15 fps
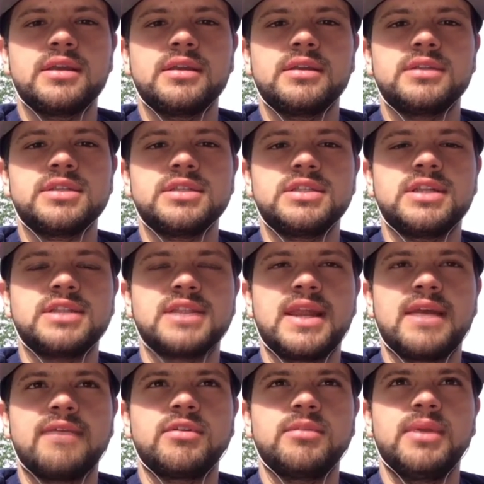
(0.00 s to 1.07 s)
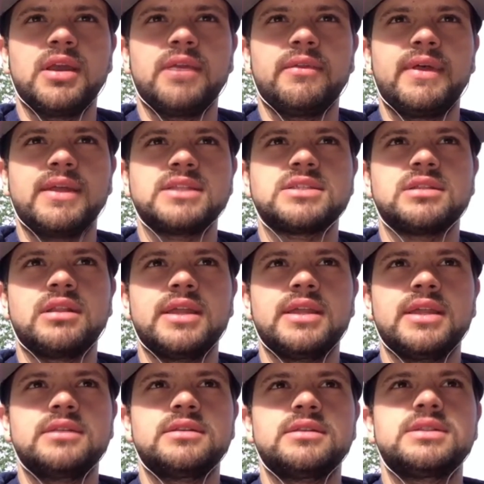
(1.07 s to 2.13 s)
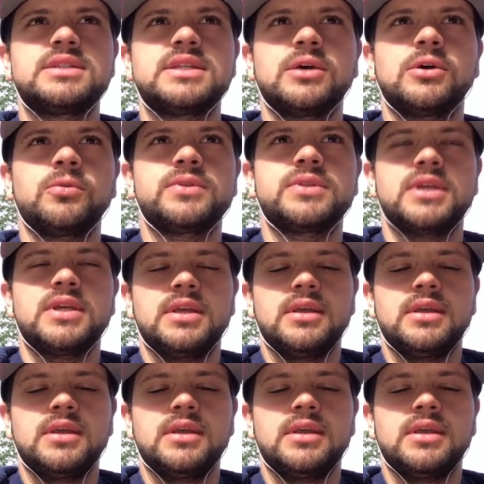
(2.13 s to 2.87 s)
since it doesn't have to be on that slight tilt.